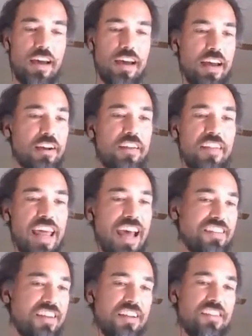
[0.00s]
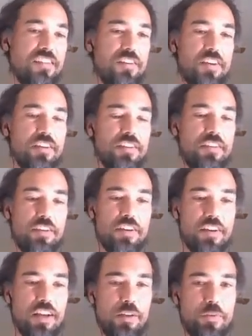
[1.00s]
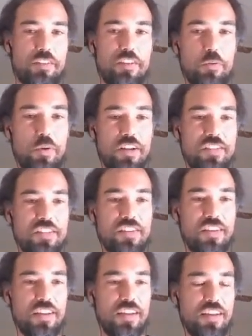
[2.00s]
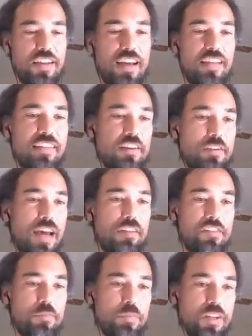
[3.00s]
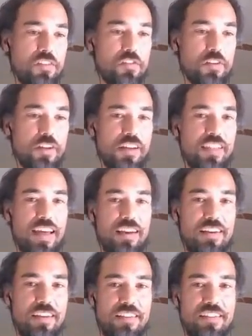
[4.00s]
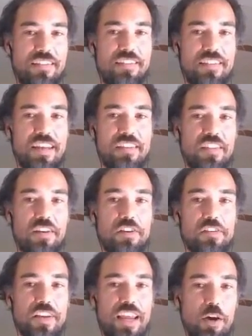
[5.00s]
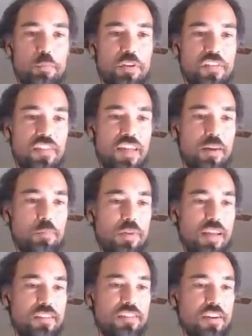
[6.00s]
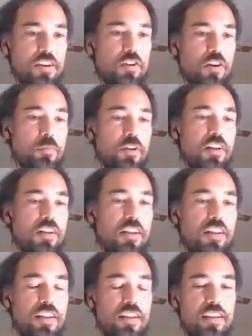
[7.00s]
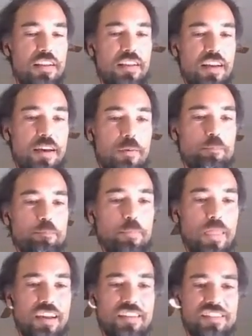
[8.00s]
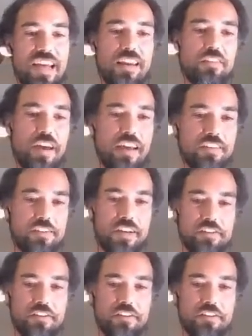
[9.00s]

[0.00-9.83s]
Uh, I called it assets. You can you can call it whatever you want. And then you have some build tooling that takes those and outputs them into your normal um, static files